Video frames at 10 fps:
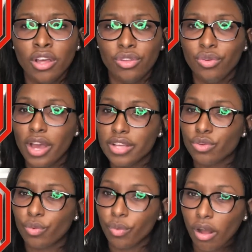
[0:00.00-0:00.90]
You guys
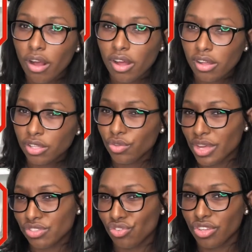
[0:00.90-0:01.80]
are wrong. You
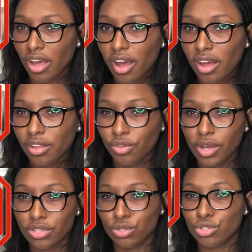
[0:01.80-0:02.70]
guys are young. You
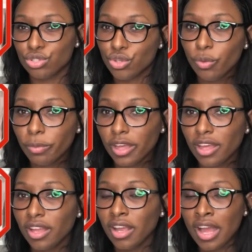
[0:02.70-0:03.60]
guys are stupid.